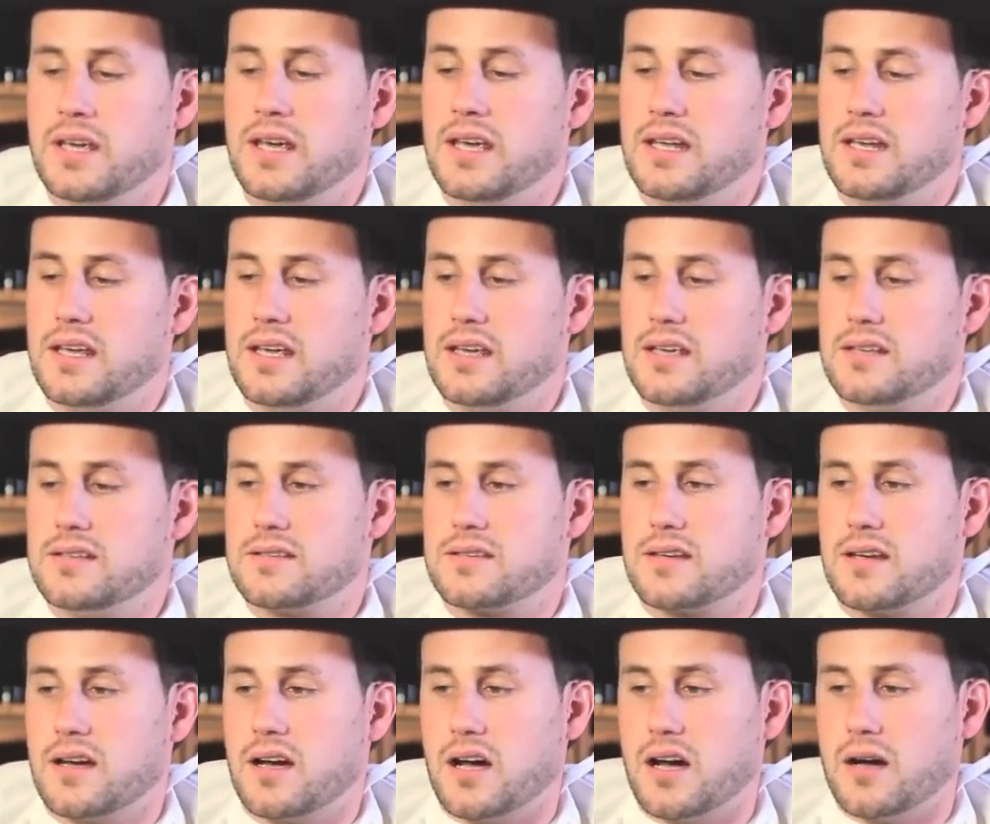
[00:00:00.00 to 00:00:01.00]
It
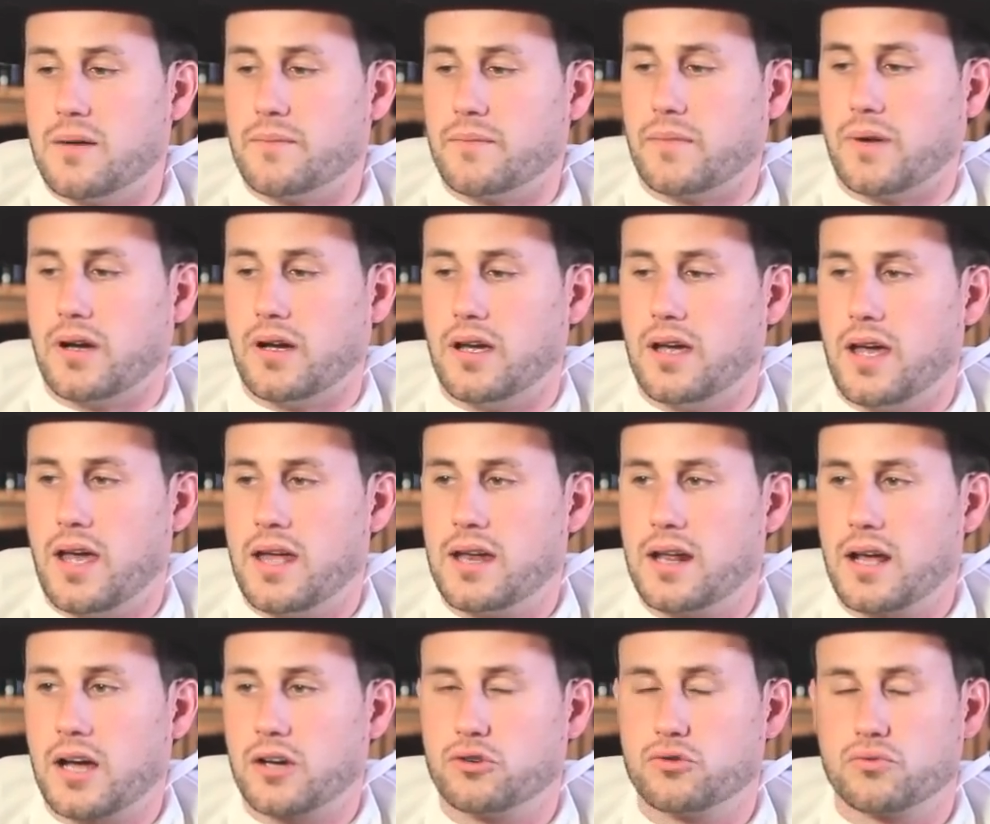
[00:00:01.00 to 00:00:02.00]
is um,
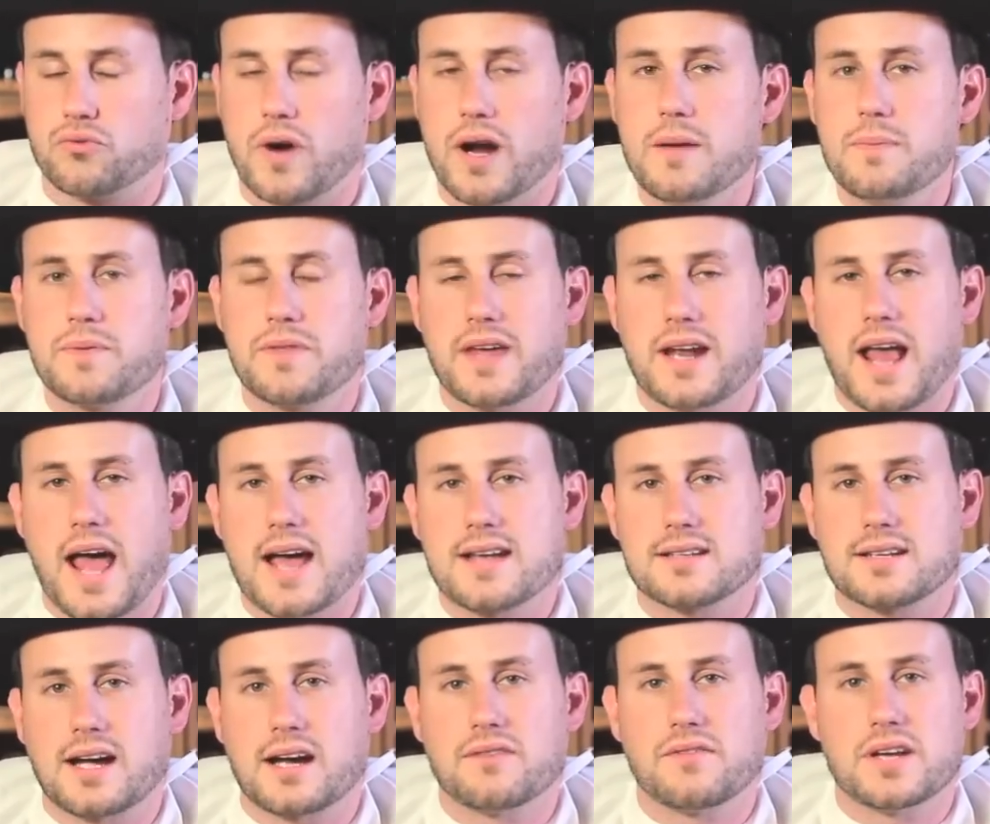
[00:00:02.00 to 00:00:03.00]
a grape that
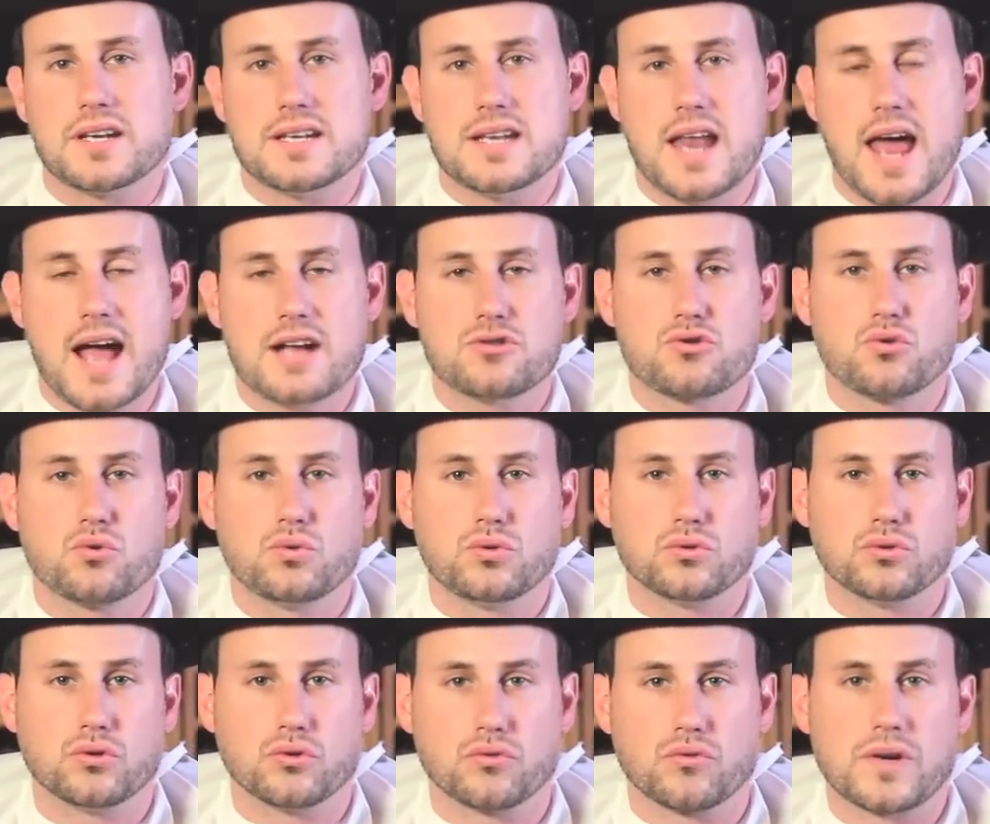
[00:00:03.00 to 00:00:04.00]
has kind of a
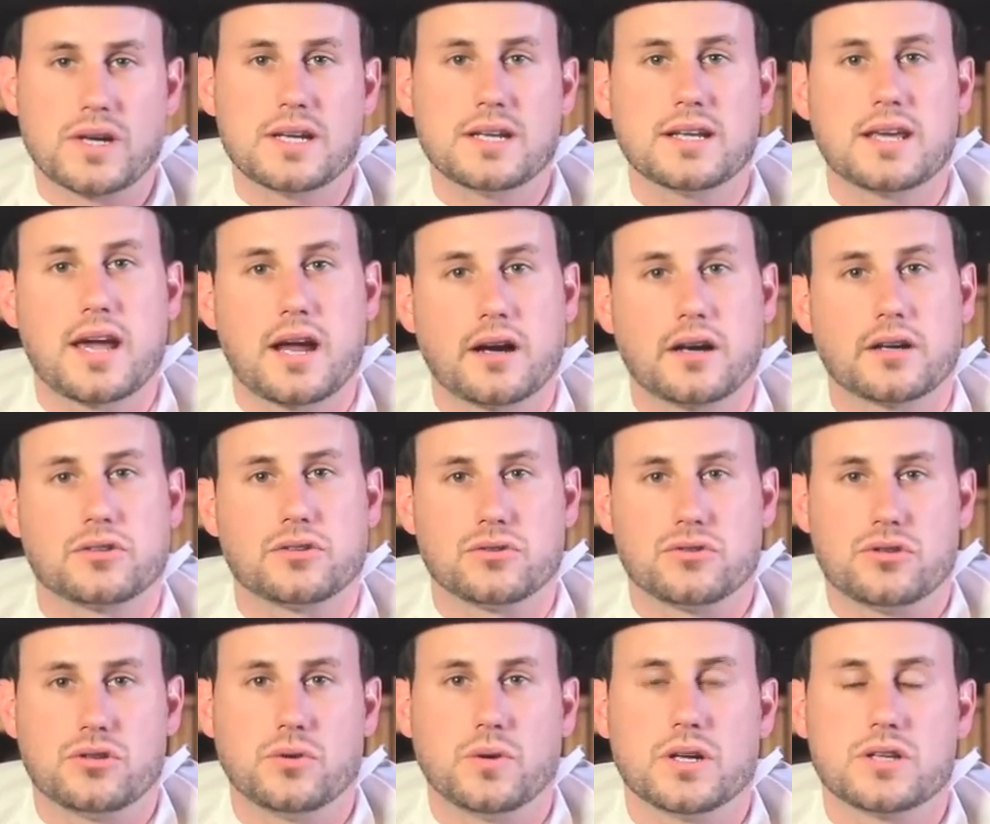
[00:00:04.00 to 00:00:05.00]
natural green character
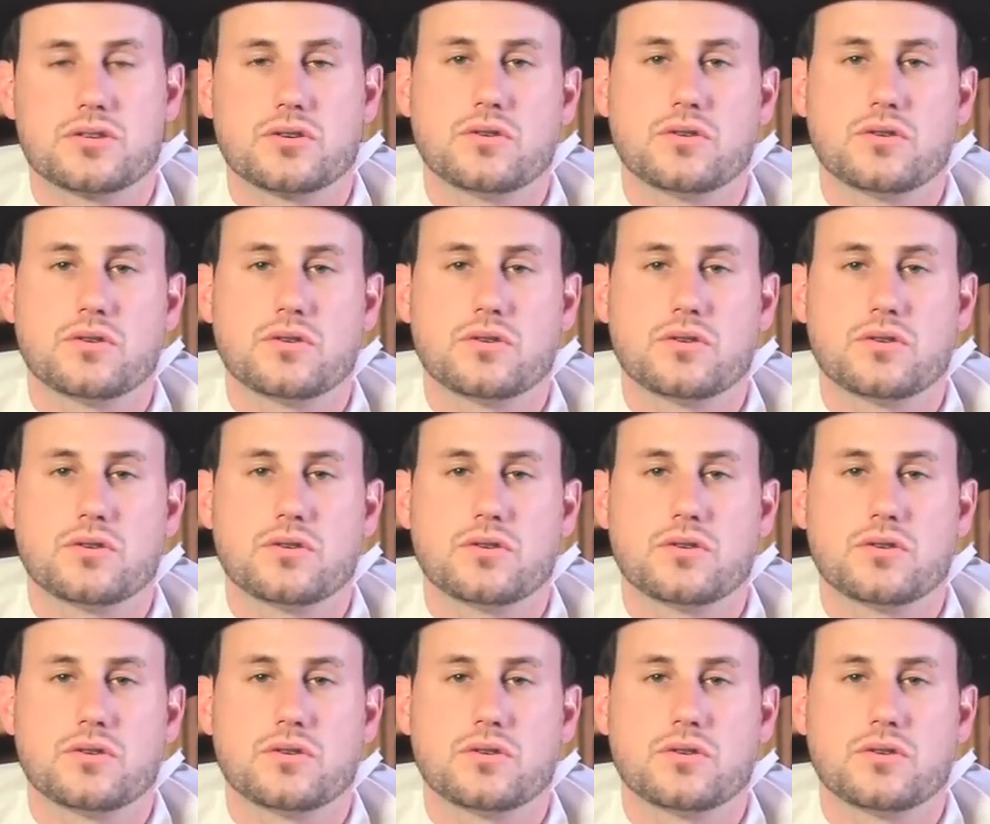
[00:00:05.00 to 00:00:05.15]
to it.